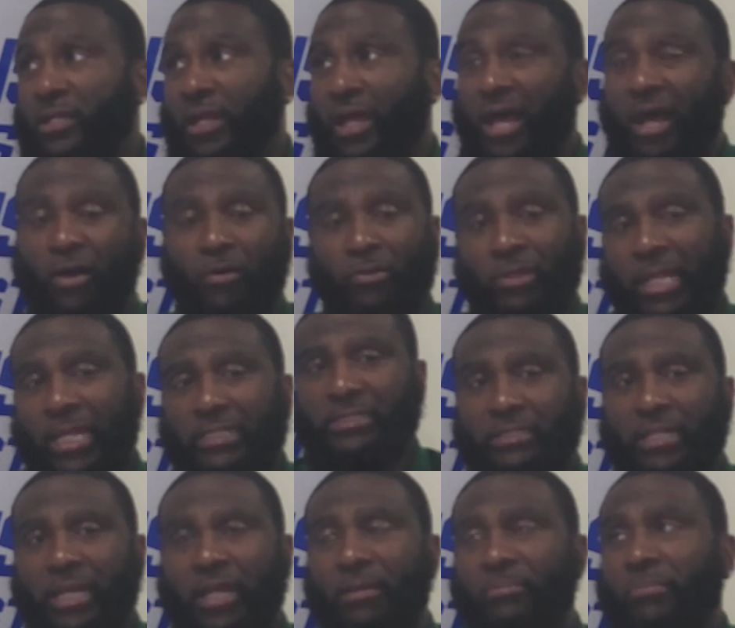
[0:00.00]
I don't like
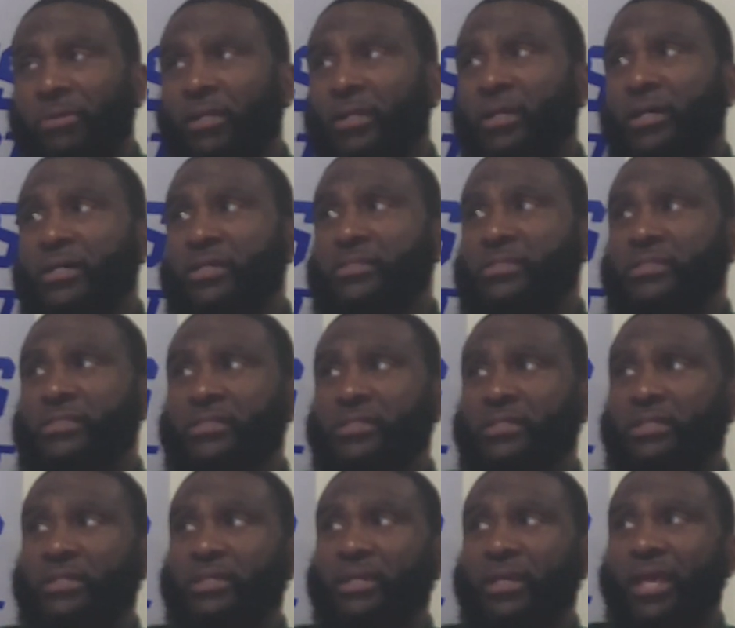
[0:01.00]
that because,
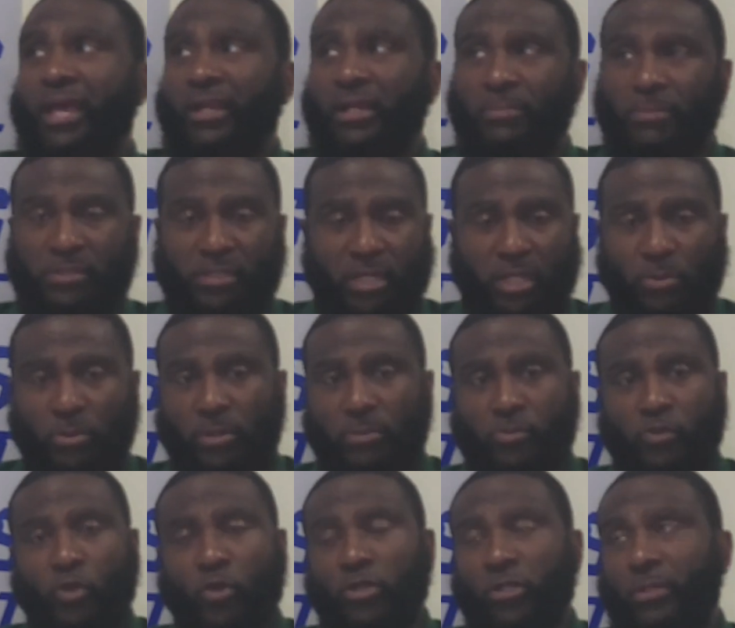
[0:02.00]
and I'm going to tell you what I'm
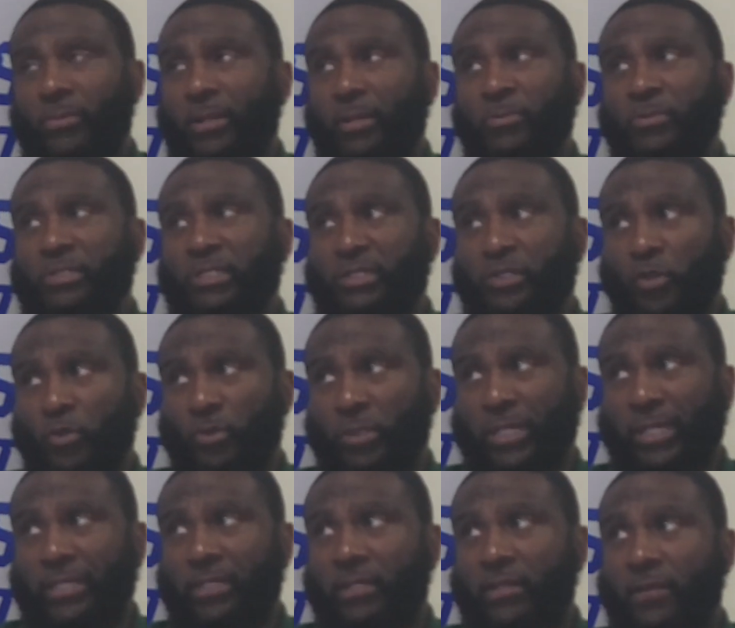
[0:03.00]
talking about with the don't
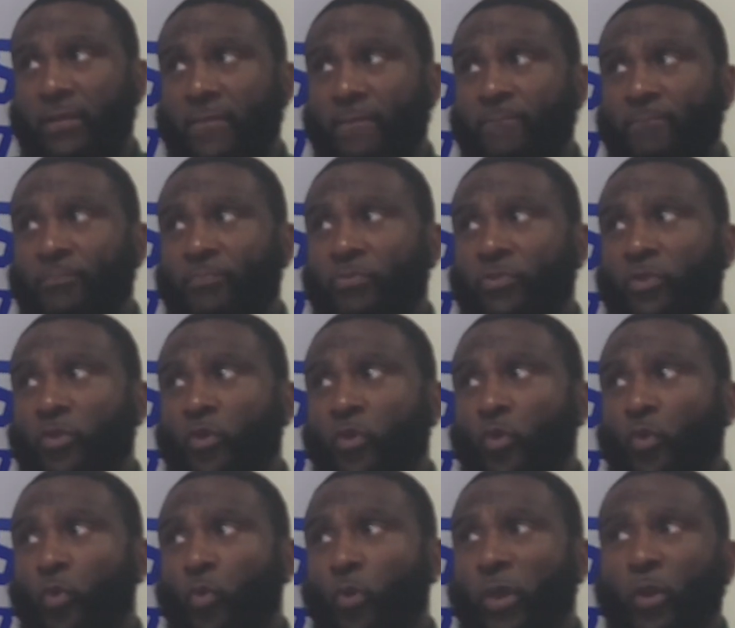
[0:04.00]
like.
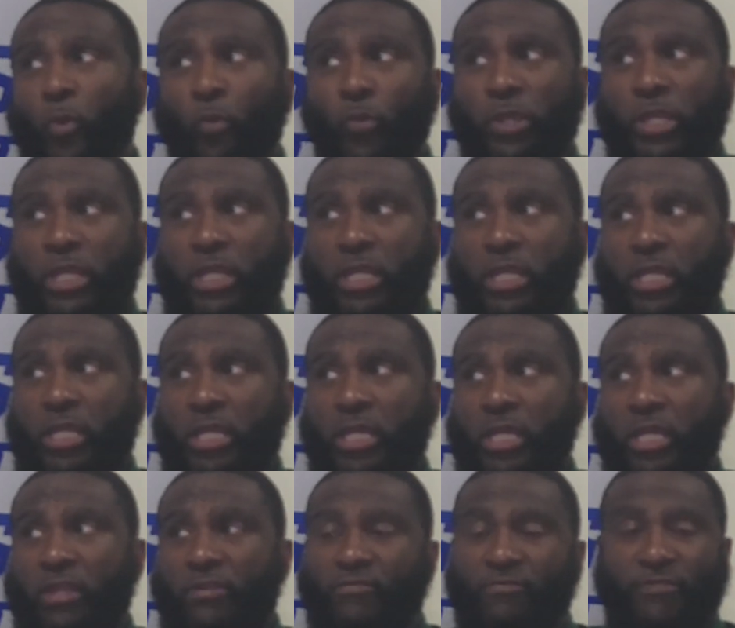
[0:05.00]
When we
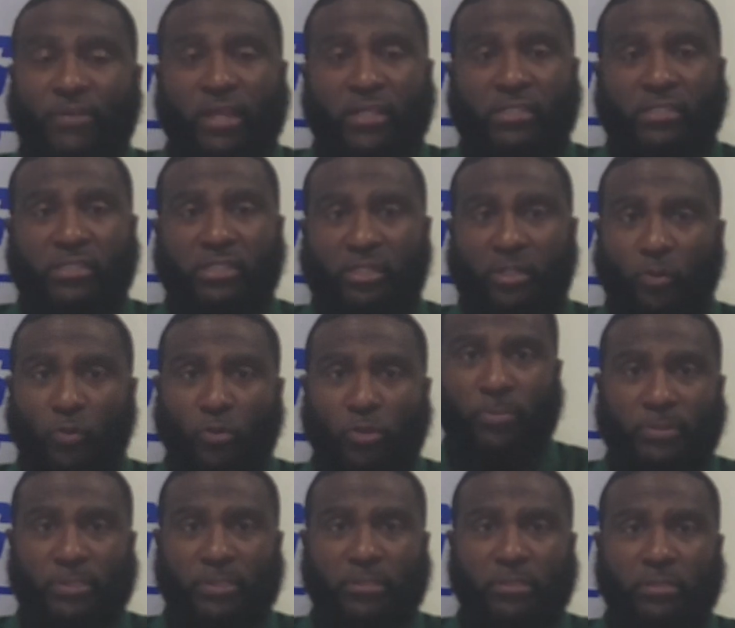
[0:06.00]
invest in a
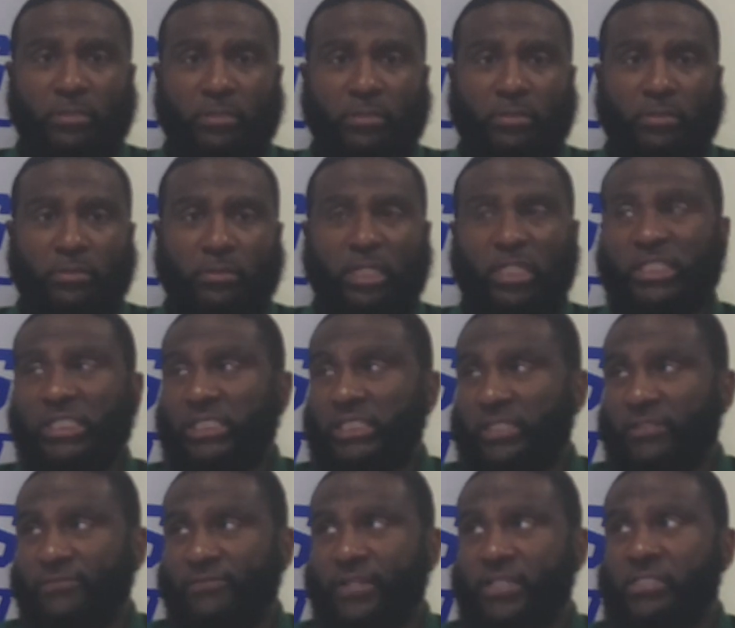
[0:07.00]
woman and she
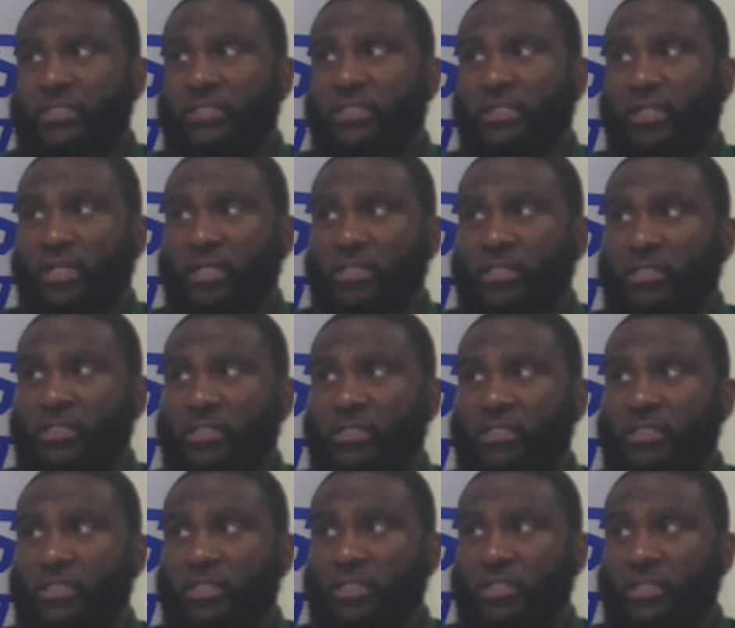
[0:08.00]
invests in us
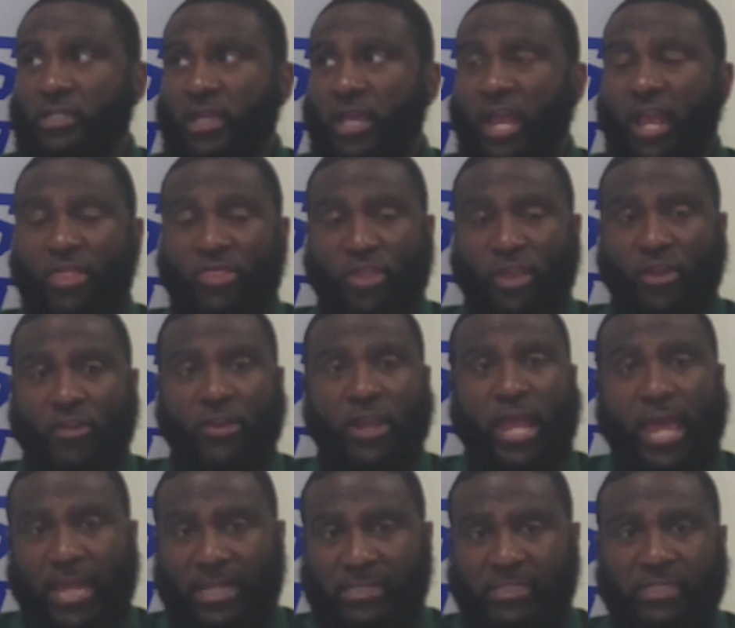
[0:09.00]
and they're an
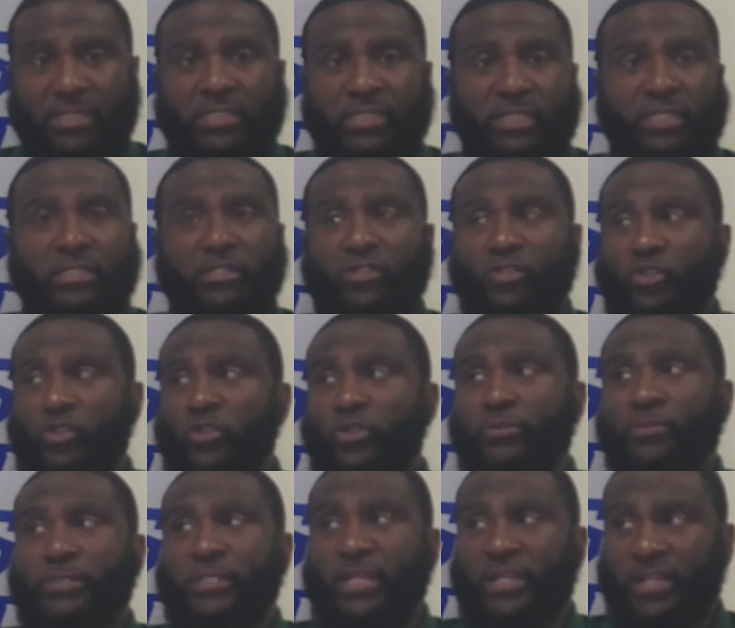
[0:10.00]
entity, you know what
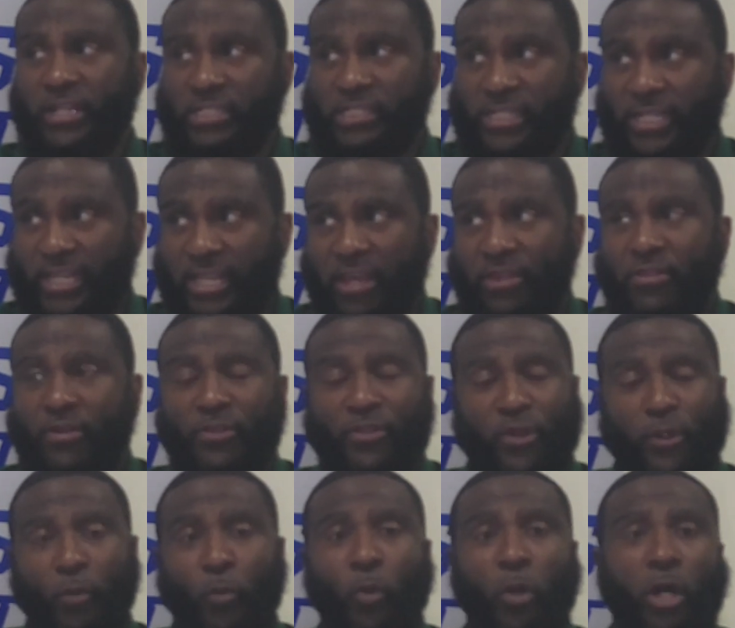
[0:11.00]
I'm saying? They're together,
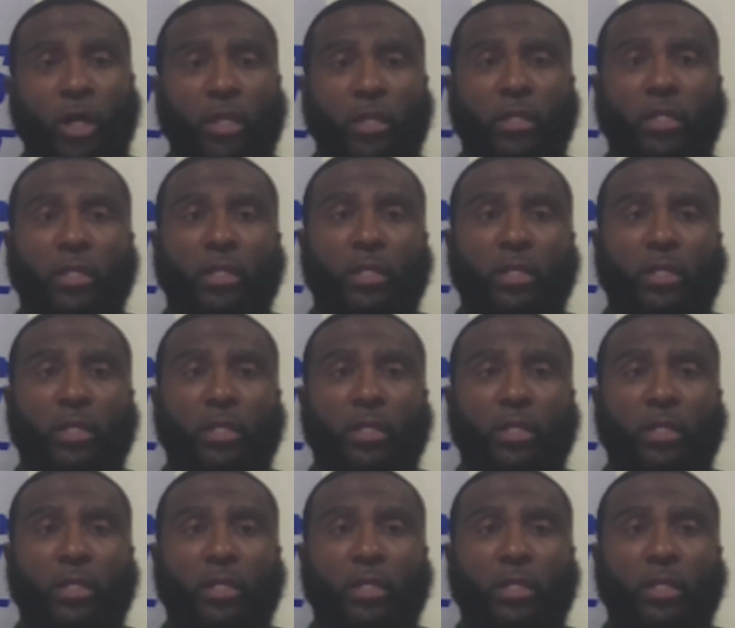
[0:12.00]
they're one.